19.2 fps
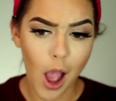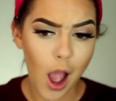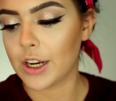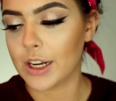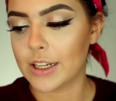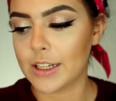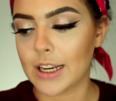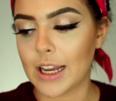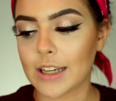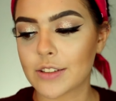
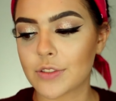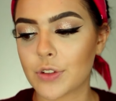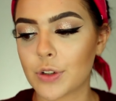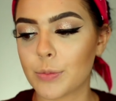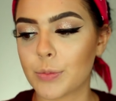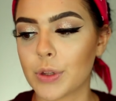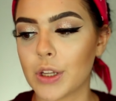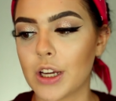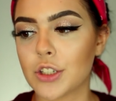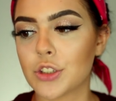And next for
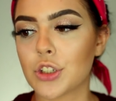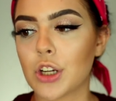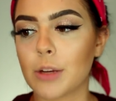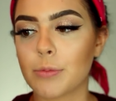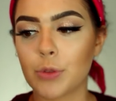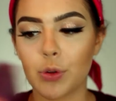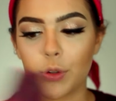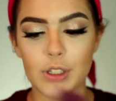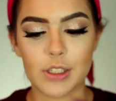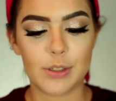blush,
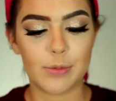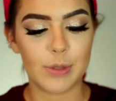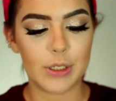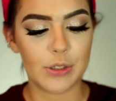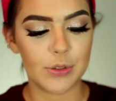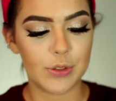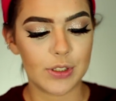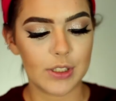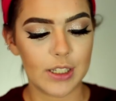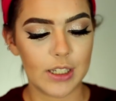I'm going to be
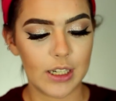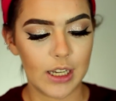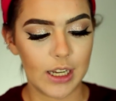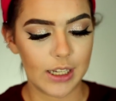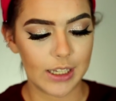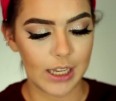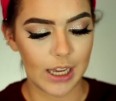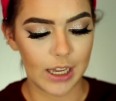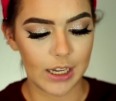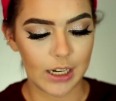using,
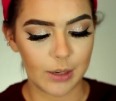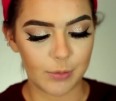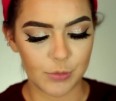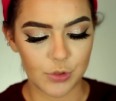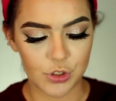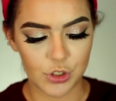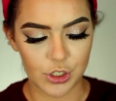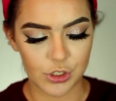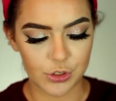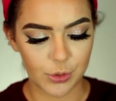again,
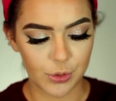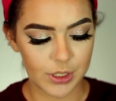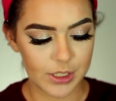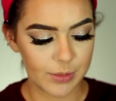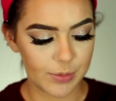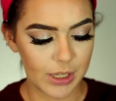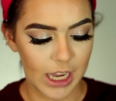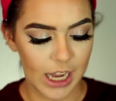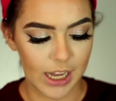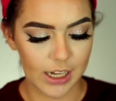I'm just going
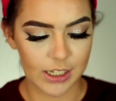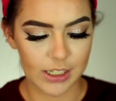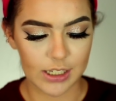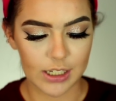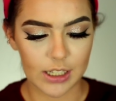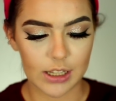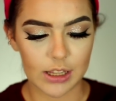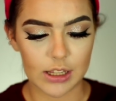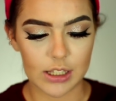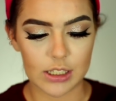to be adding
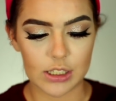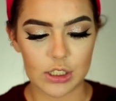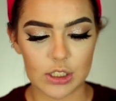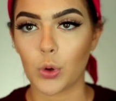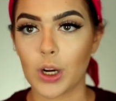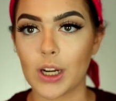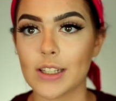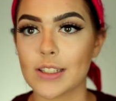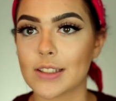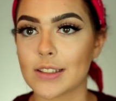it with the
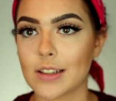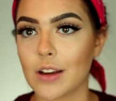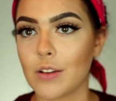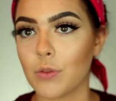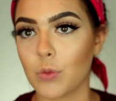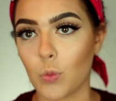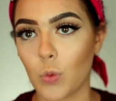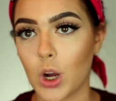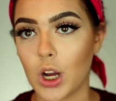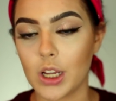price
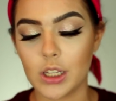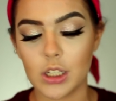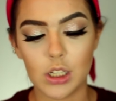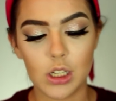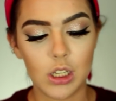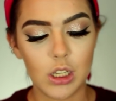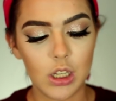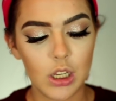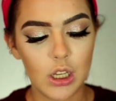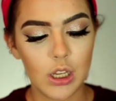of
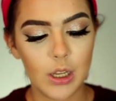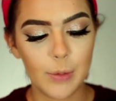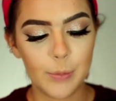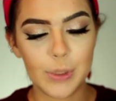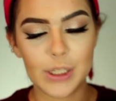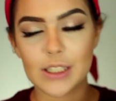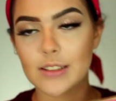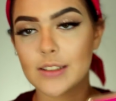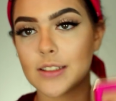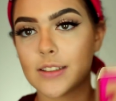one
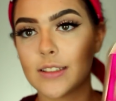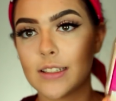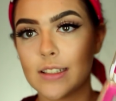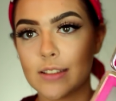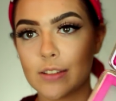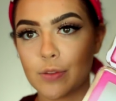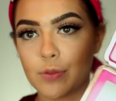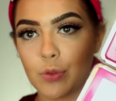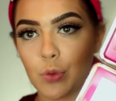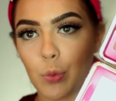because this
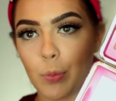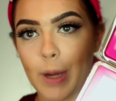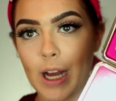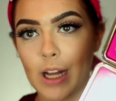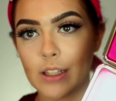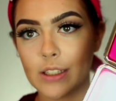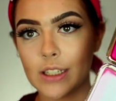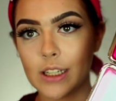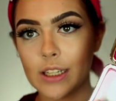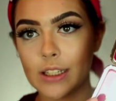is a full
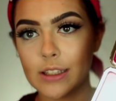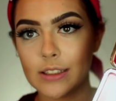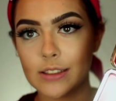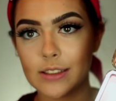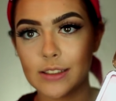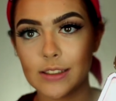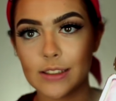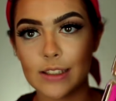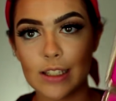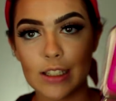palette, and
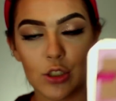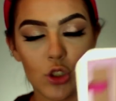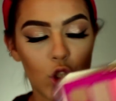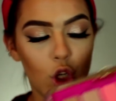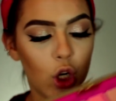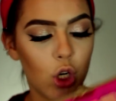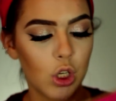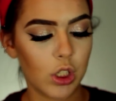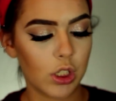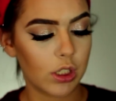this is the
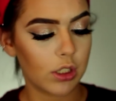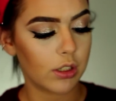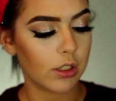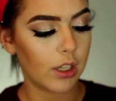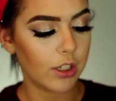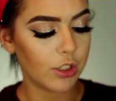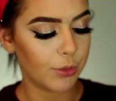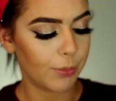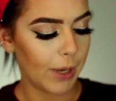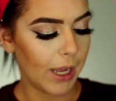Tarte
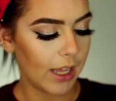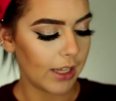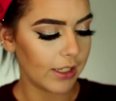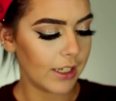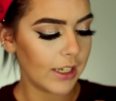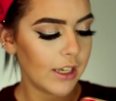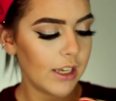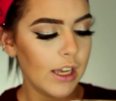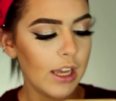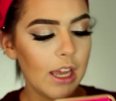Clutch
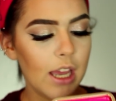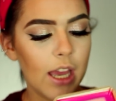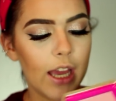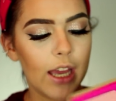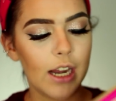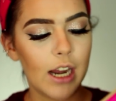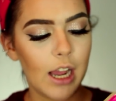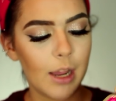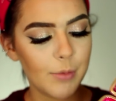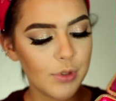palette,
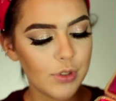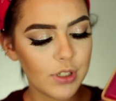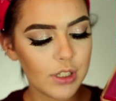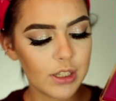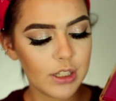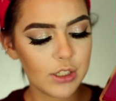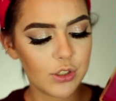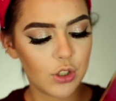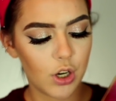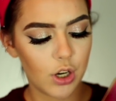and I'm
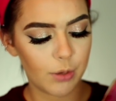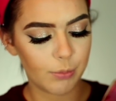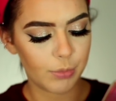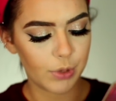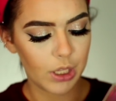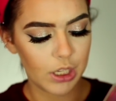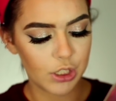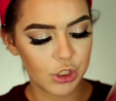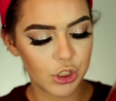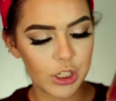using the Tarte
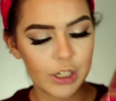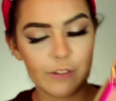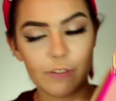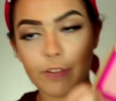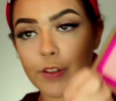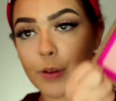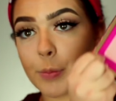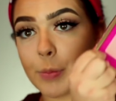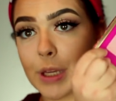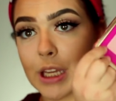blush in
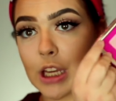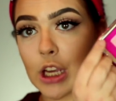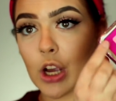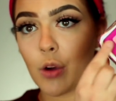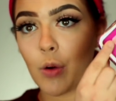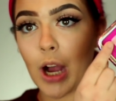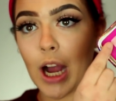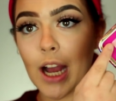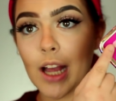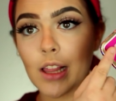
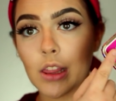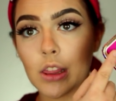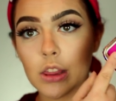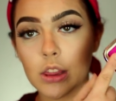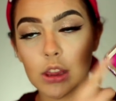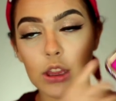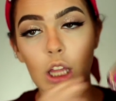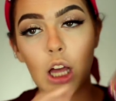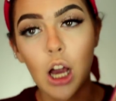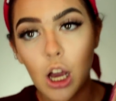Flamingo. I
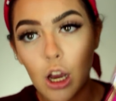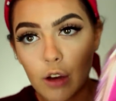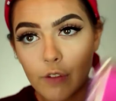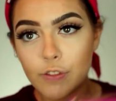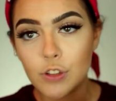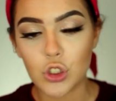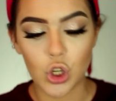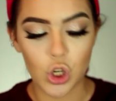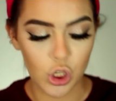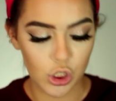
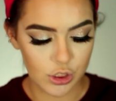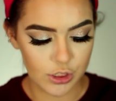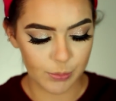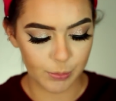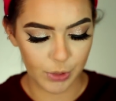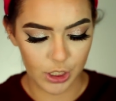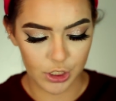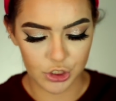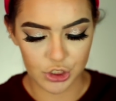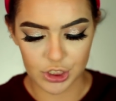love Tarte's
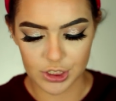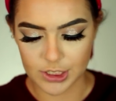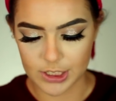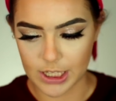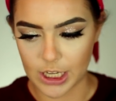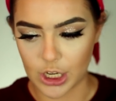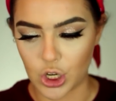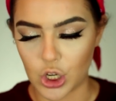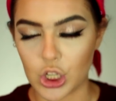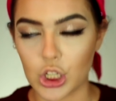blushes.
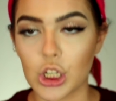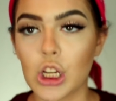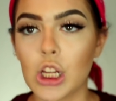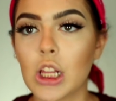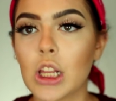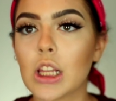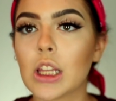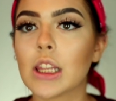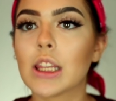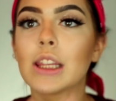They are
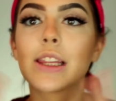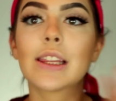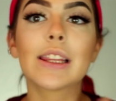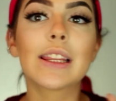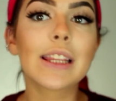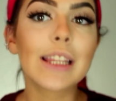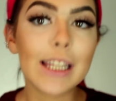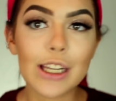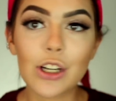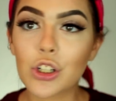
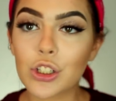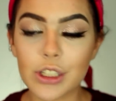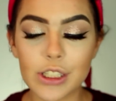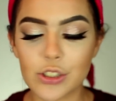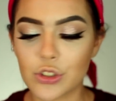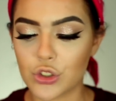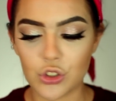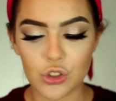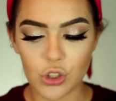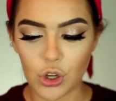
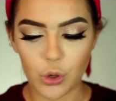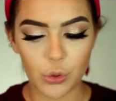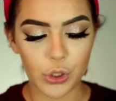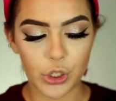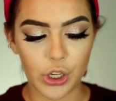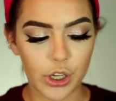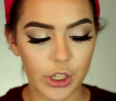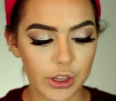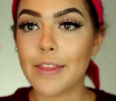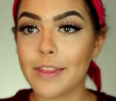literally so
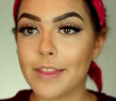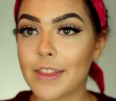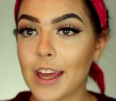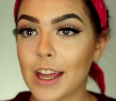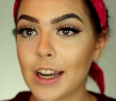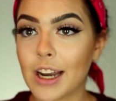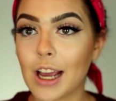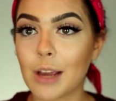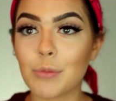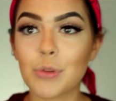good. And
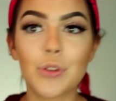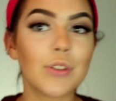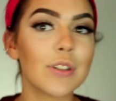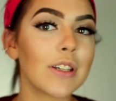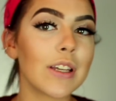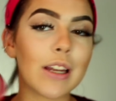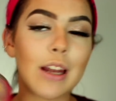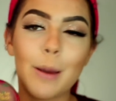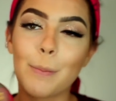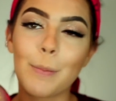then I'm
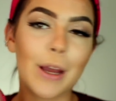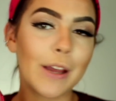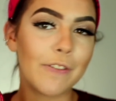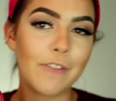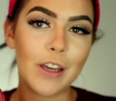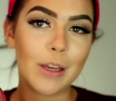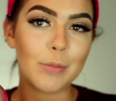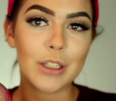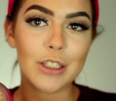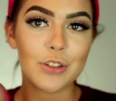using my
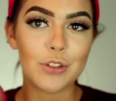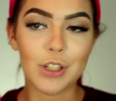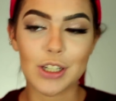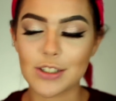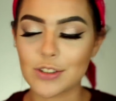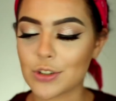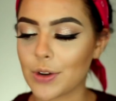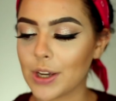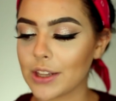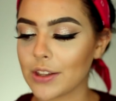famous, you
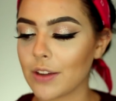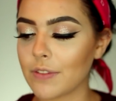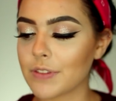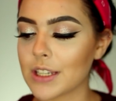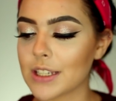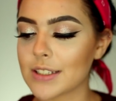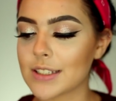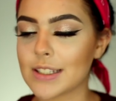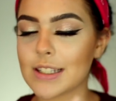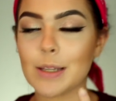guys know I love
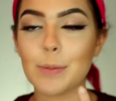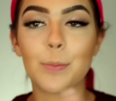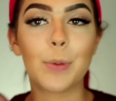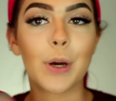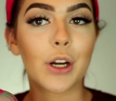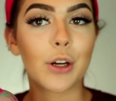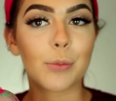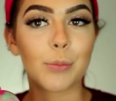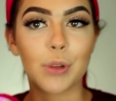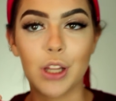this, the
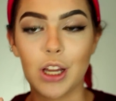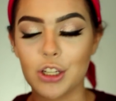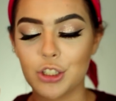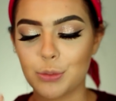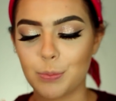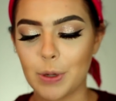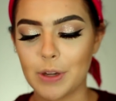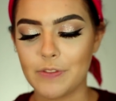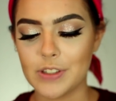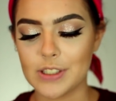Butter
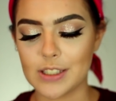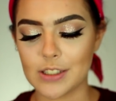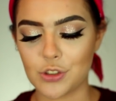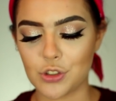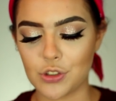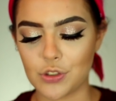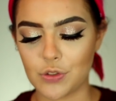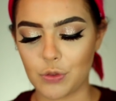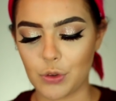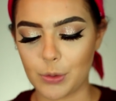Blush by
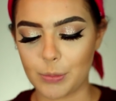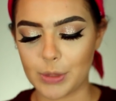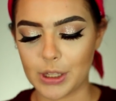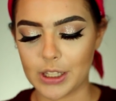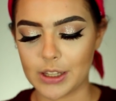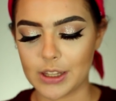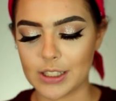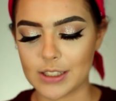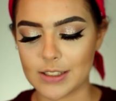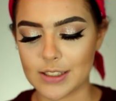Physicians
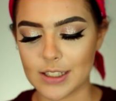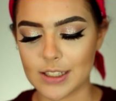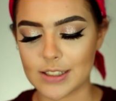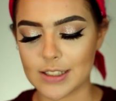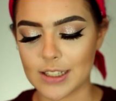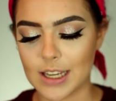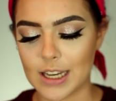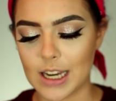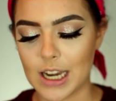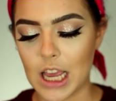Formula. This
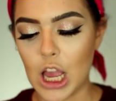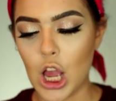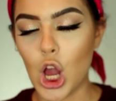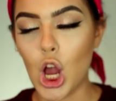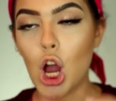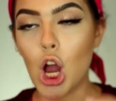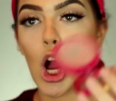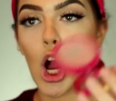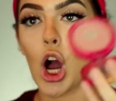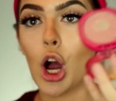is an
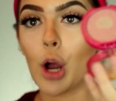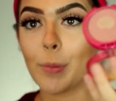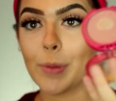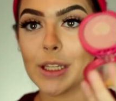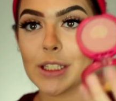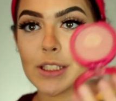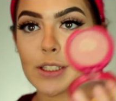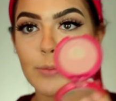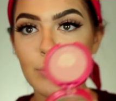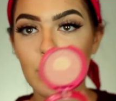
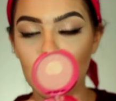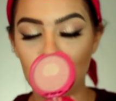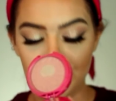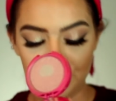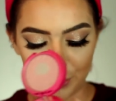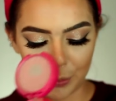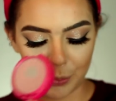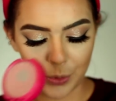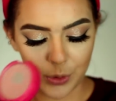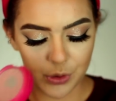amazing
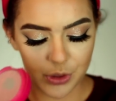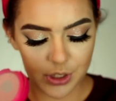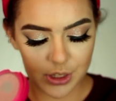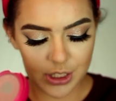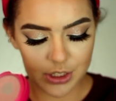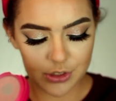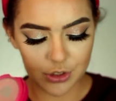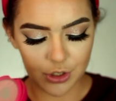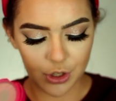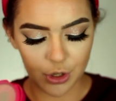blush, but both of
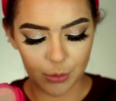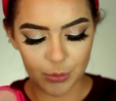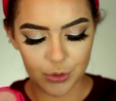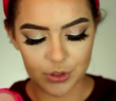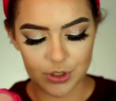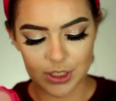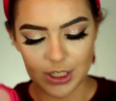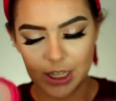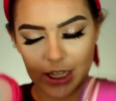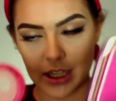these are
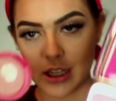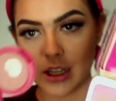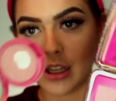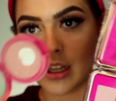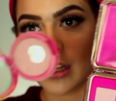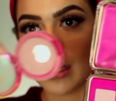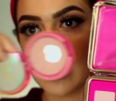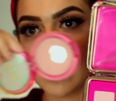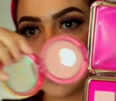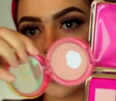almost like,
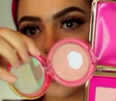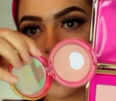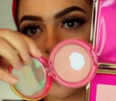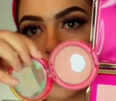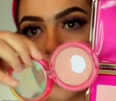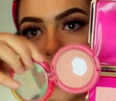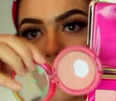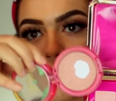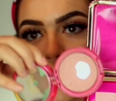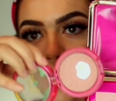
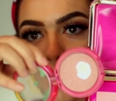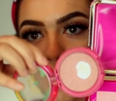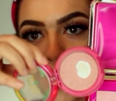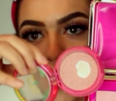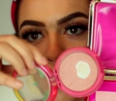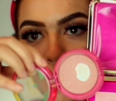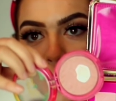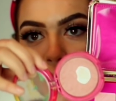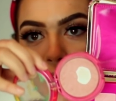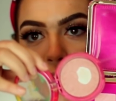have like
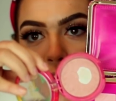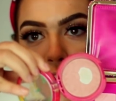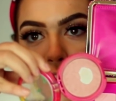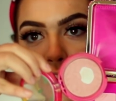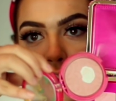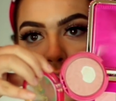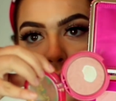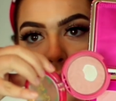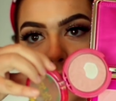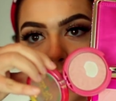purpley
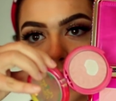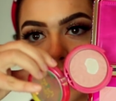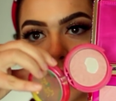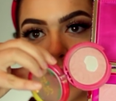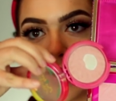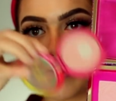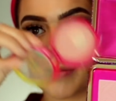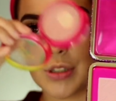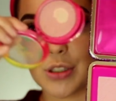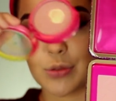undertones to
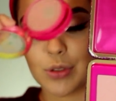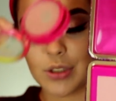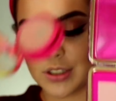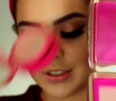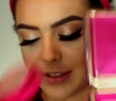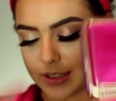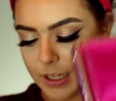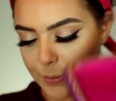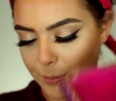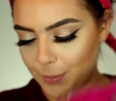them. This one
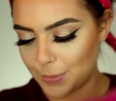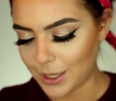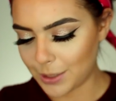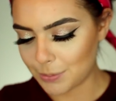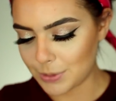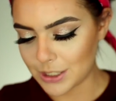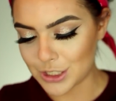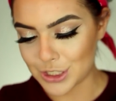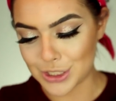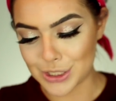looks like it
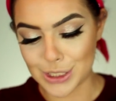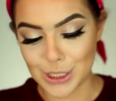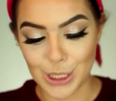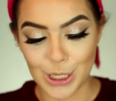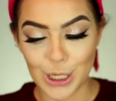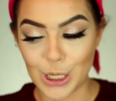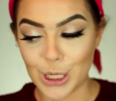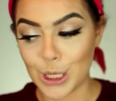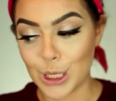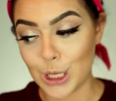might be just
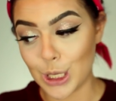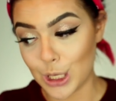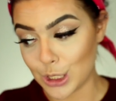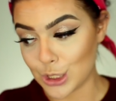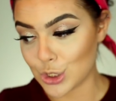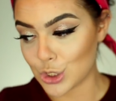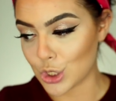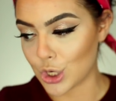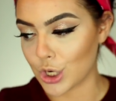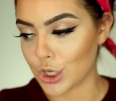a
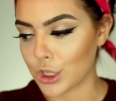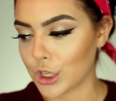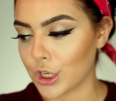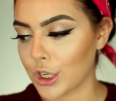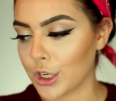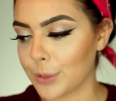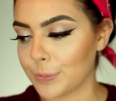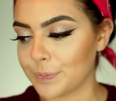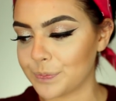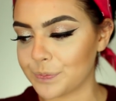hint
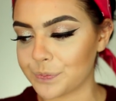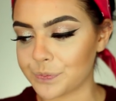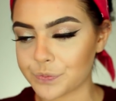darker.